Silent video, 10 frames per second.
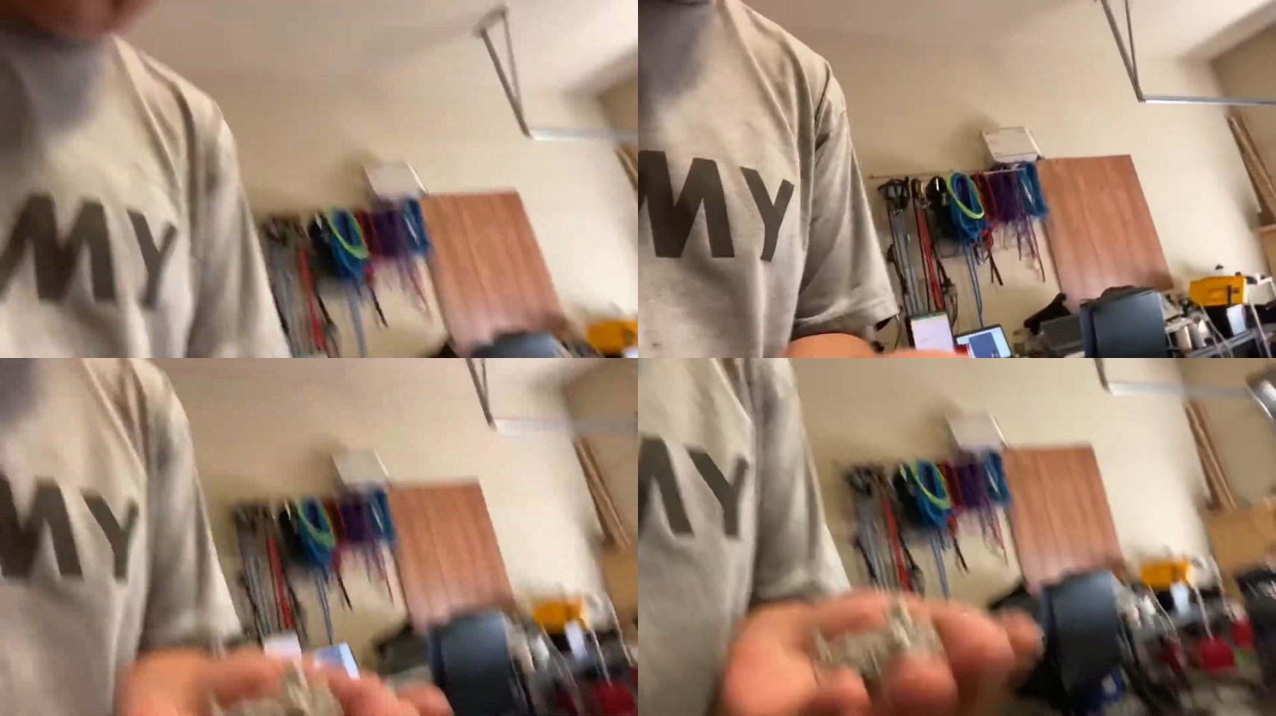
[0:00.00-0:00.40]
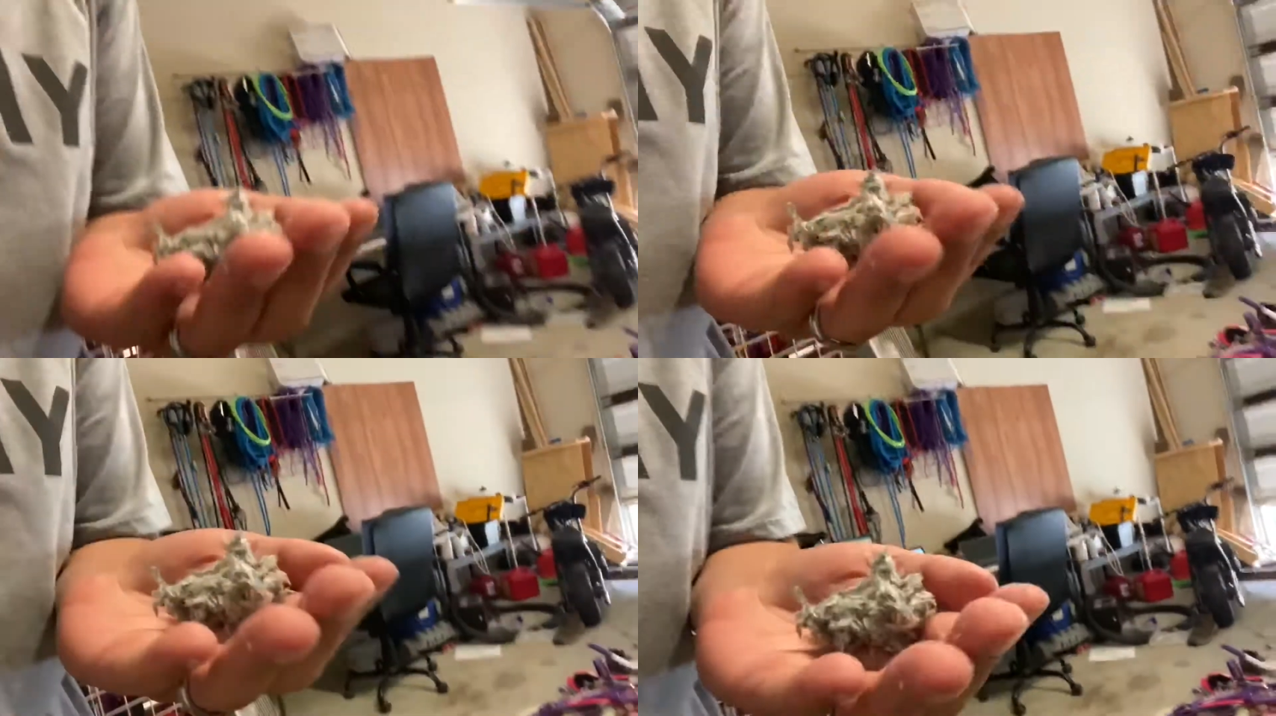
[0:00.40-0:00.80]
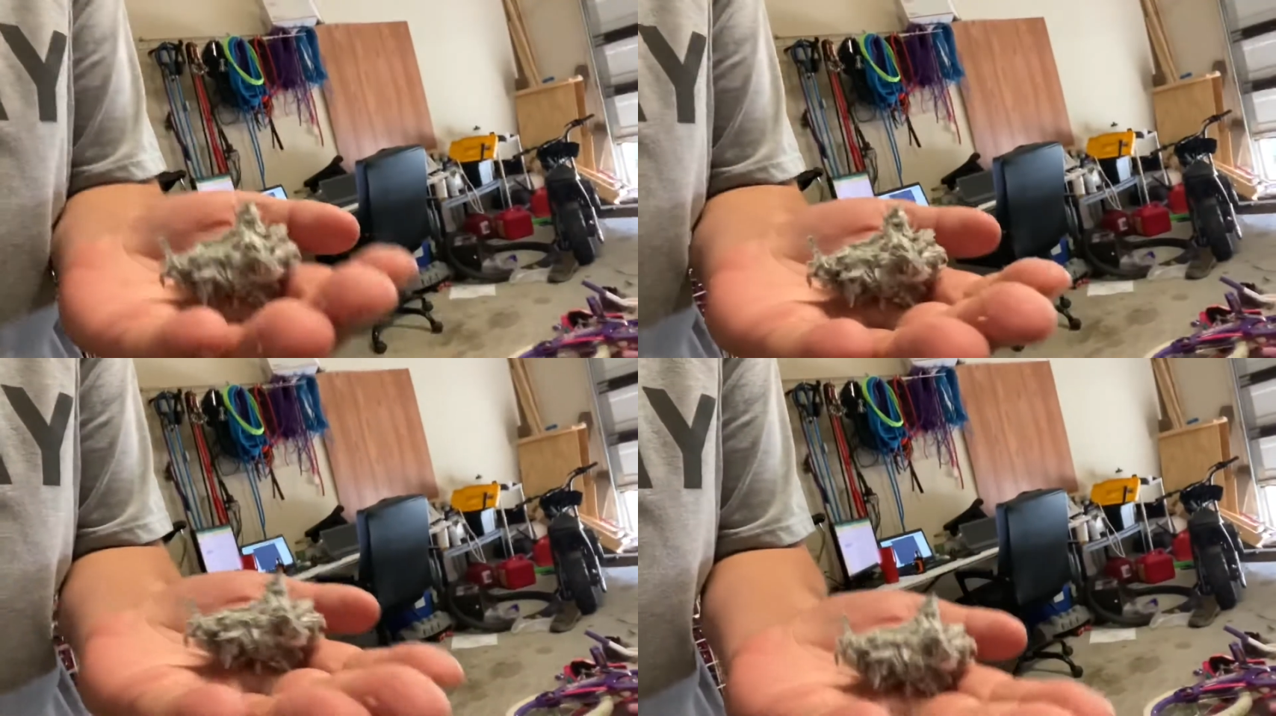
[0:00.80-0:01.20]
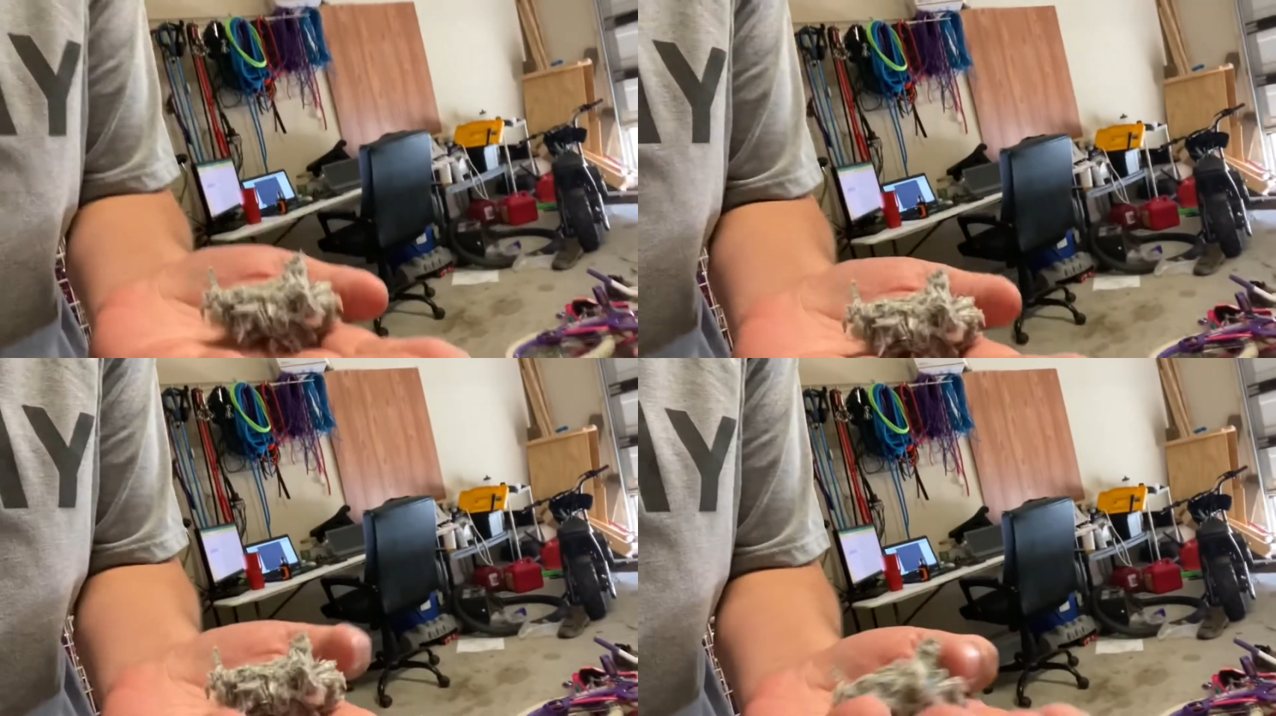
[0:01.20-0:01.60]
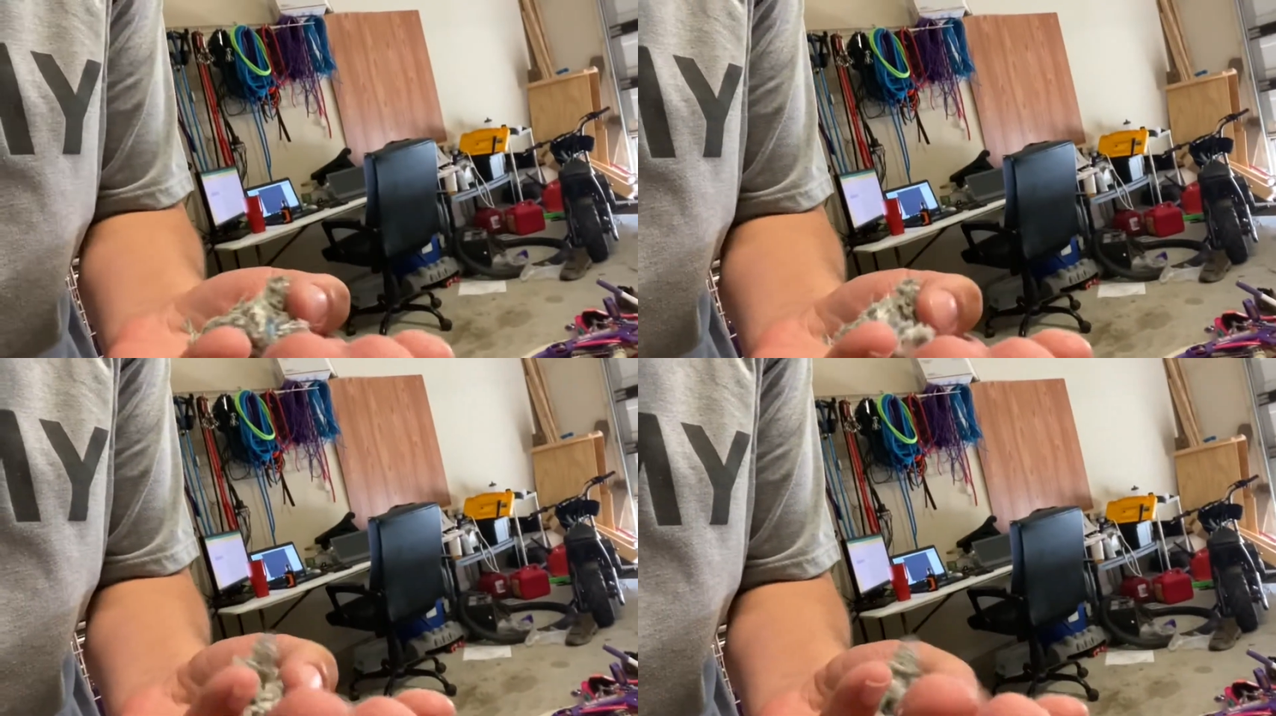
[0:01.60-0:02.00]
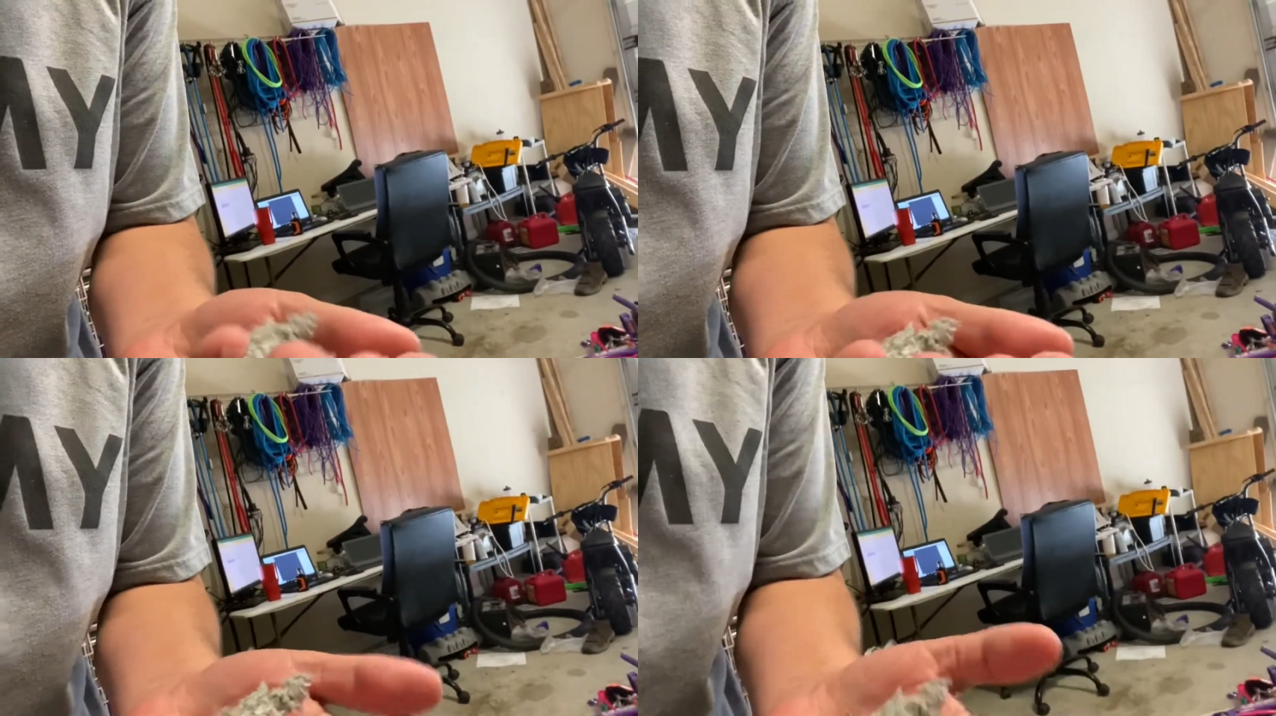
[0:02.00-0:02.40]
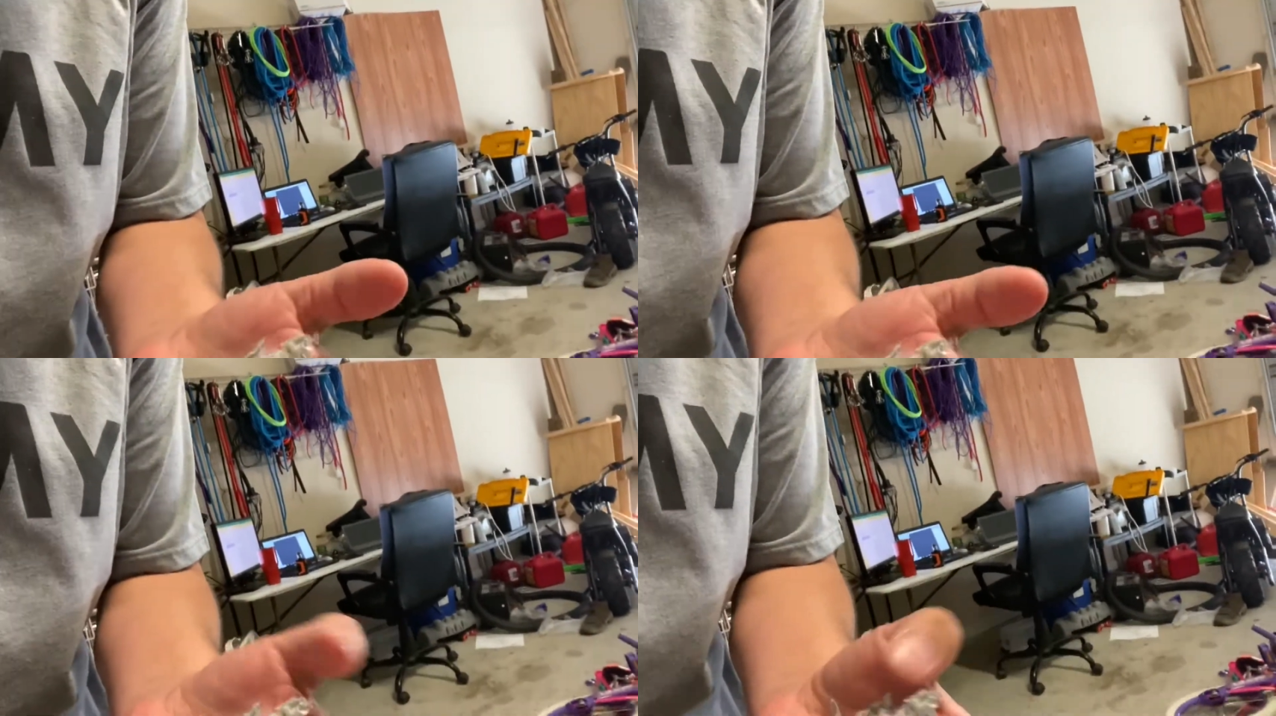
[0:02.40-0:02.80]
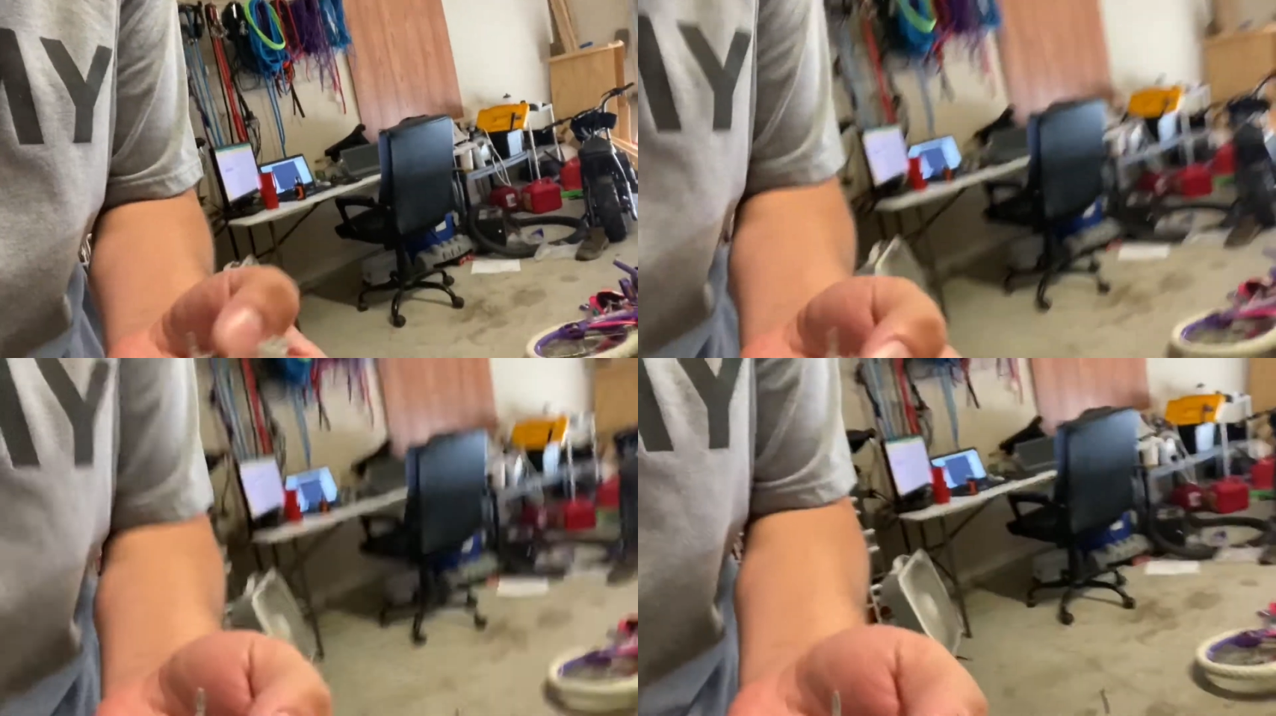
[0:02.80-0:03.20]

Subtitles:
(no speaker visible)